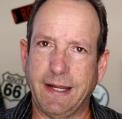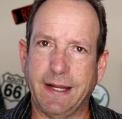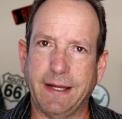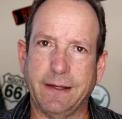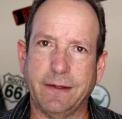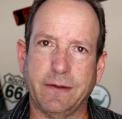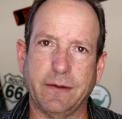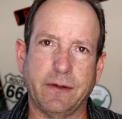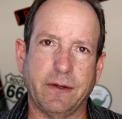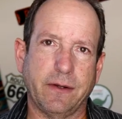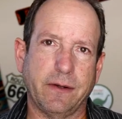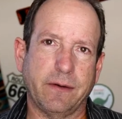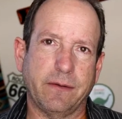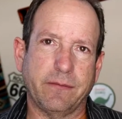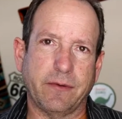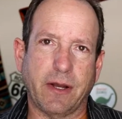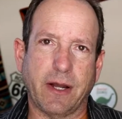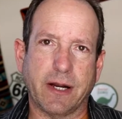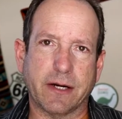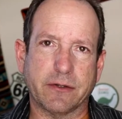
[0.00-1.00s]
end
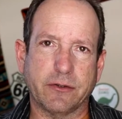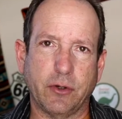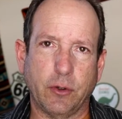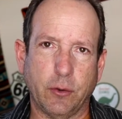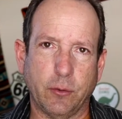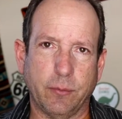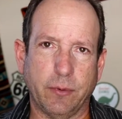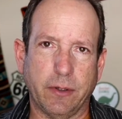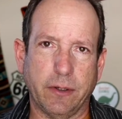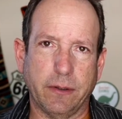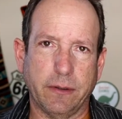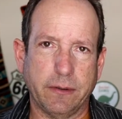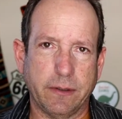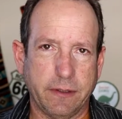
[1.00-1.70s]
of October